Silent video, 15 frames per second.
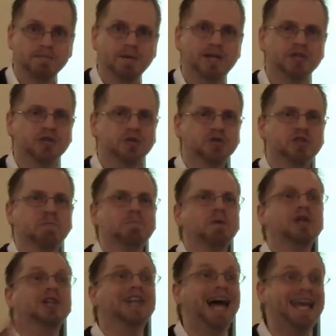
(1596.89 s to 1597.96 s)
Because there's a
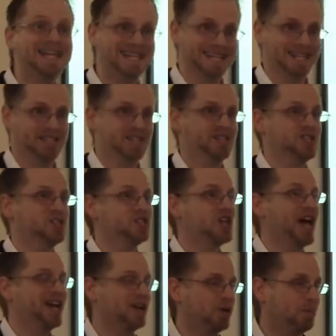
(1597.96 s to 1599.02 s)
politeness, a
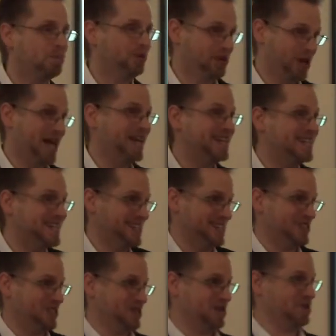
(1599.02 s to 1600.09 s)
societal
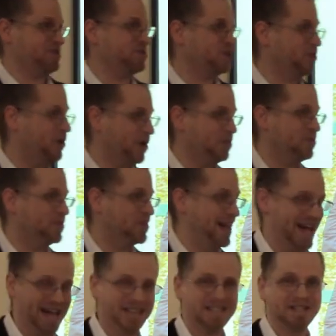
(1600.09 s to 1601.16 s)
politeness that goes along with
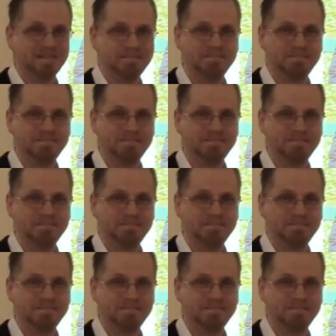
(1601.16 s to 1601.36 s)
that.